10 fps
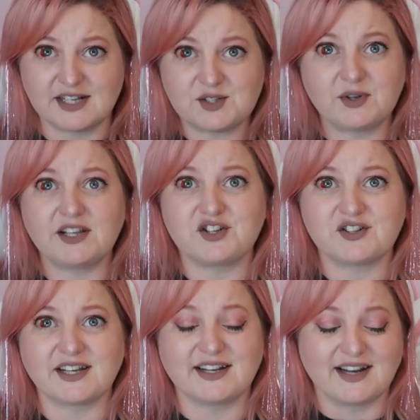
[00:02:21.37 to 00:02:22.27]
this one that
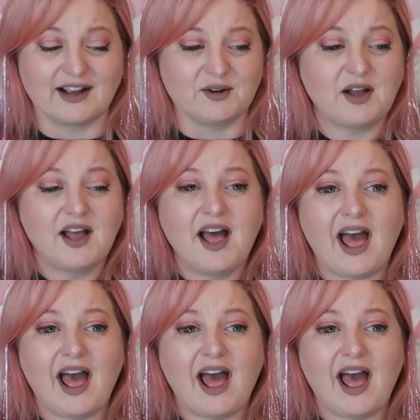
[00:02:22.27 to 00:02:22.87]
you're seeing now,